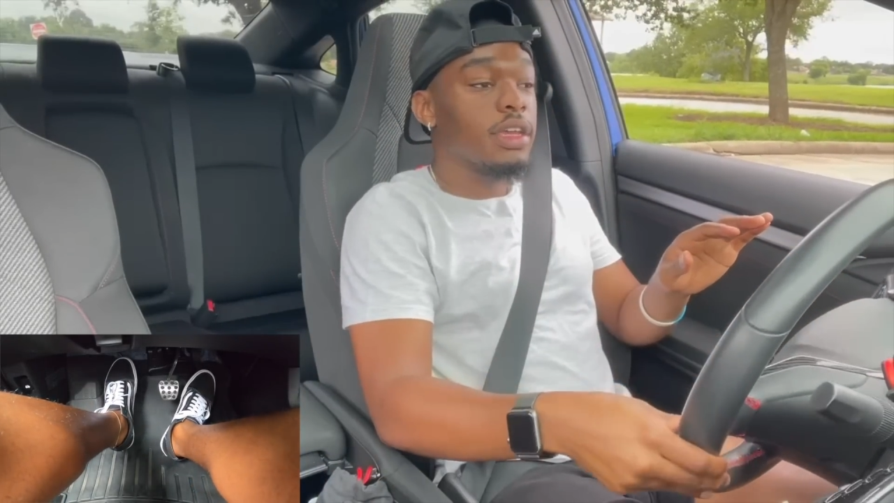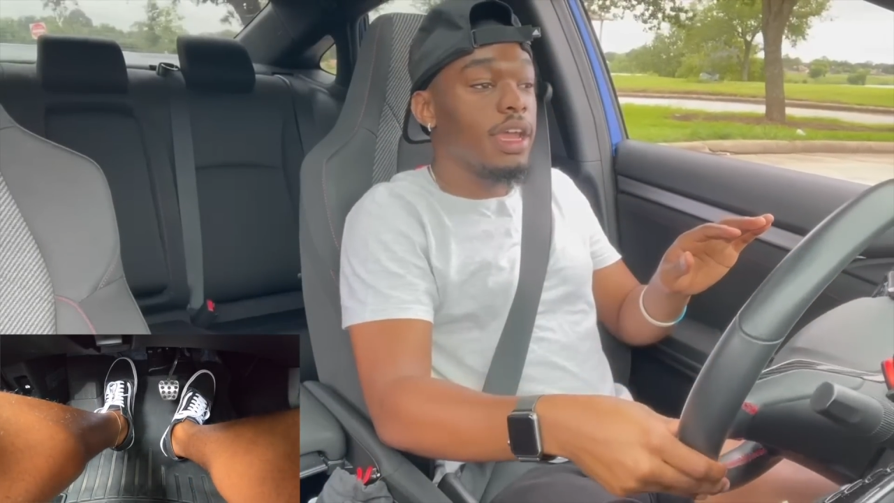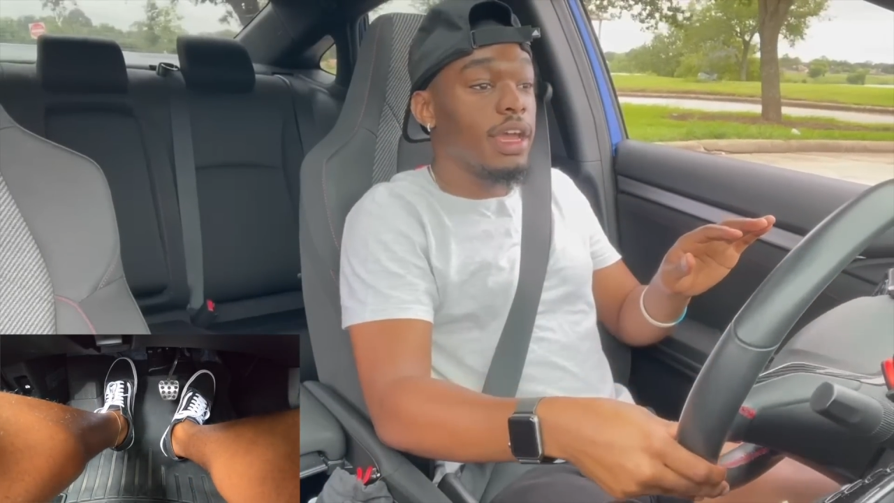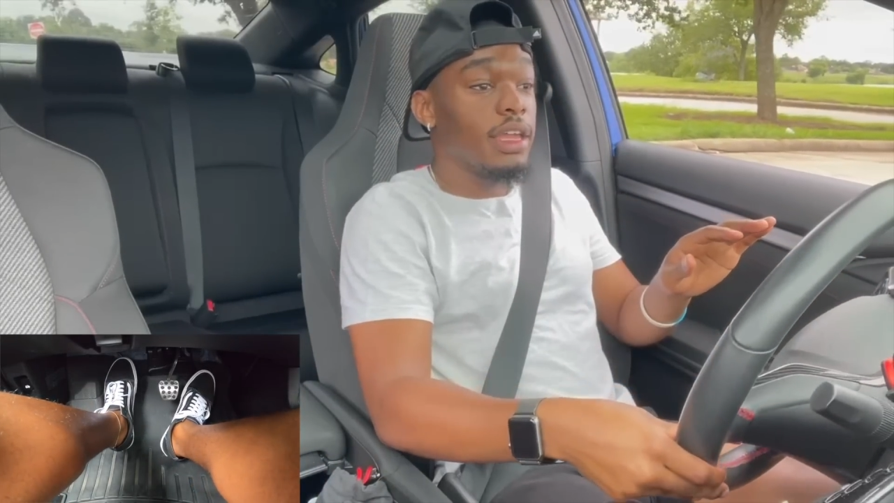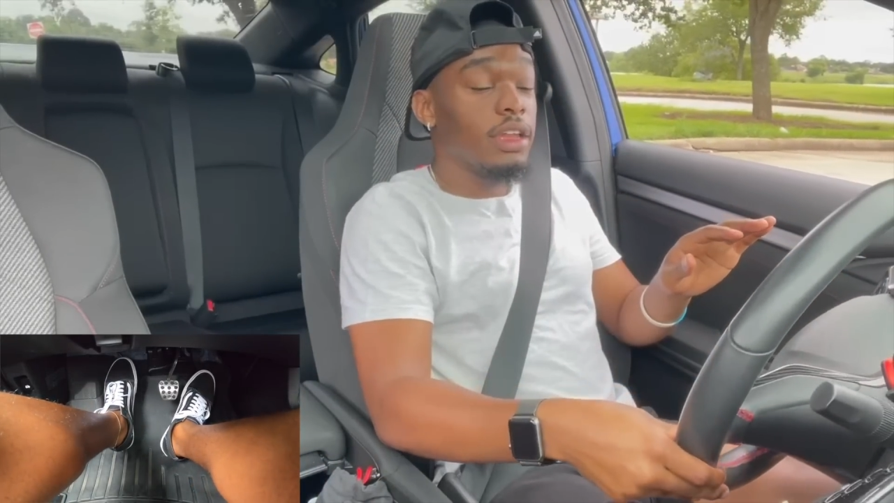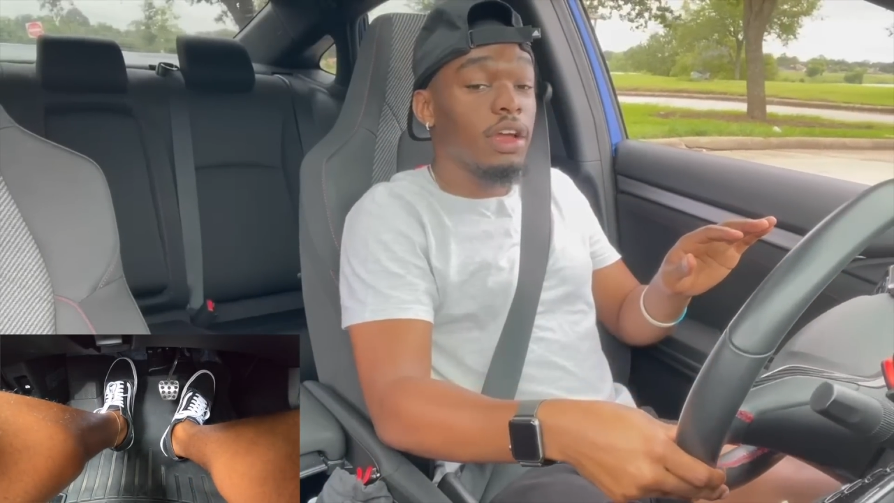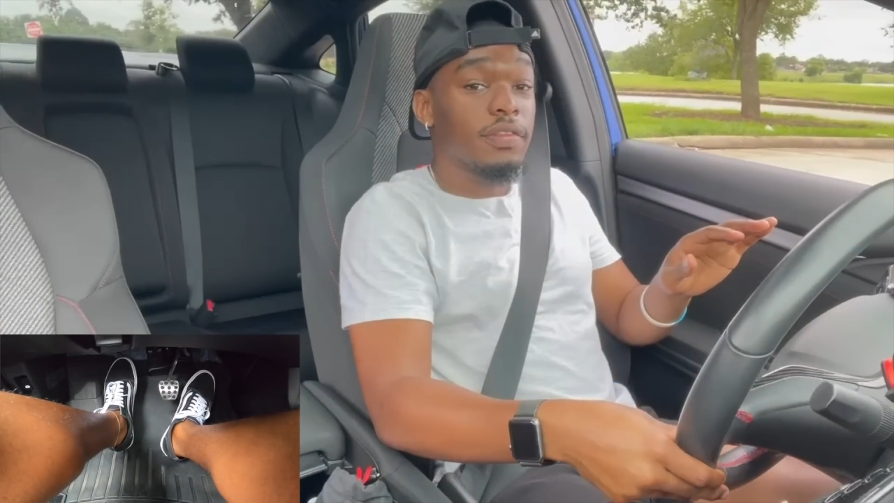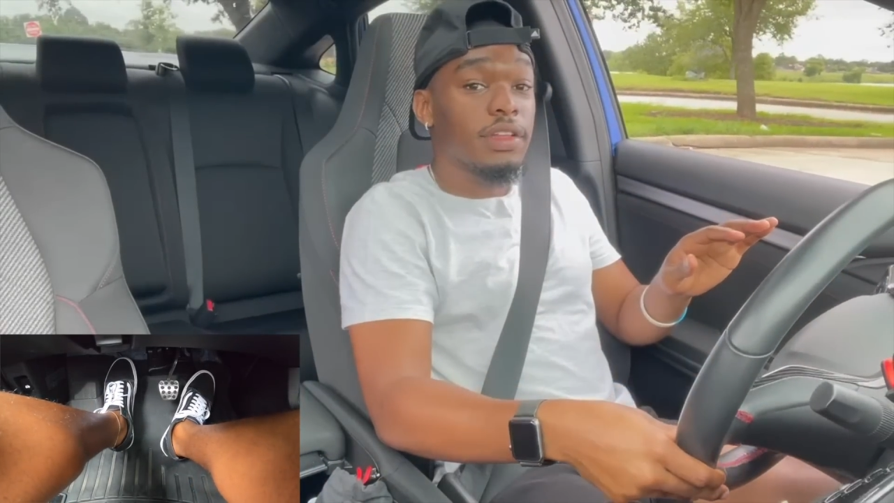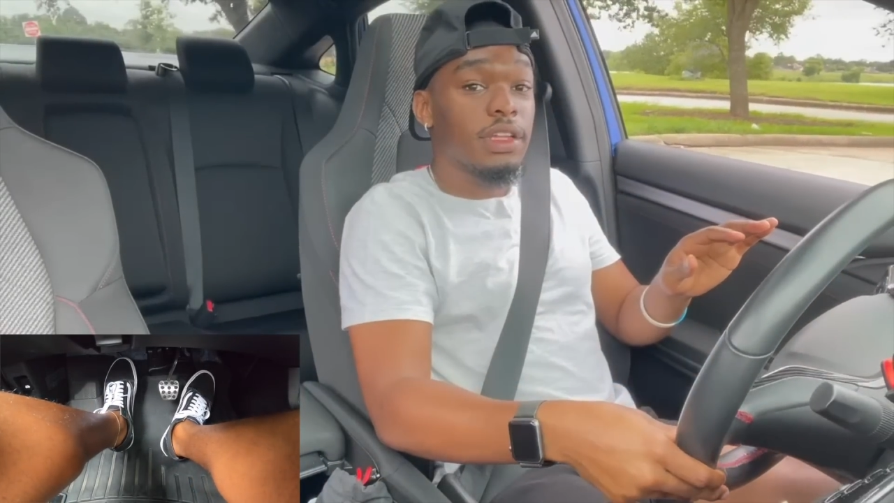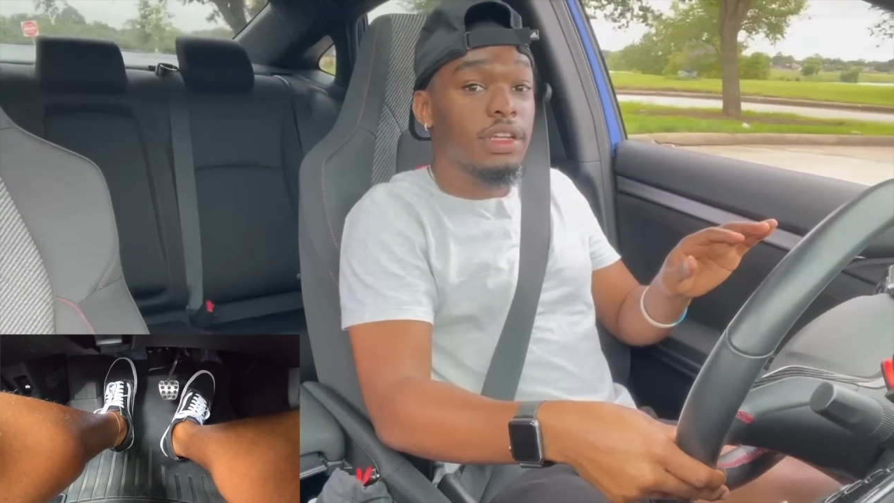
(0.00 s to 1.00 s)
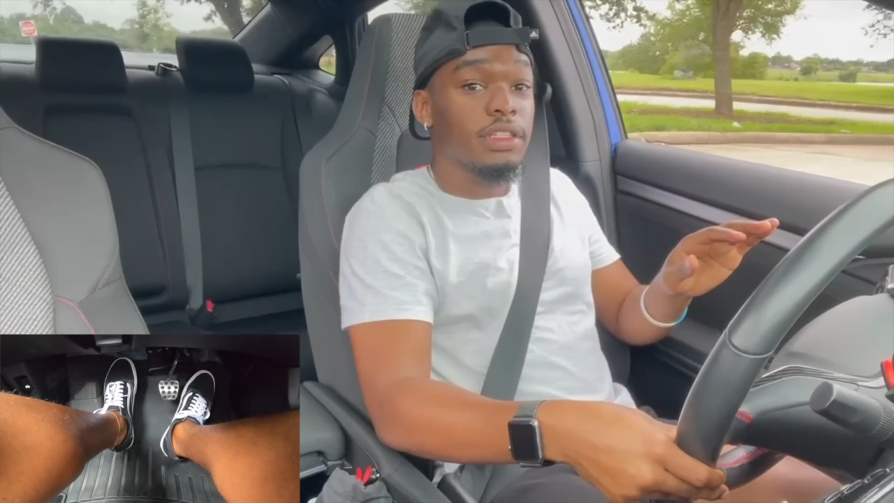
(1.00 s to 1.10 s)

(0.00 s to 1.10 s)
and letting off the clutch.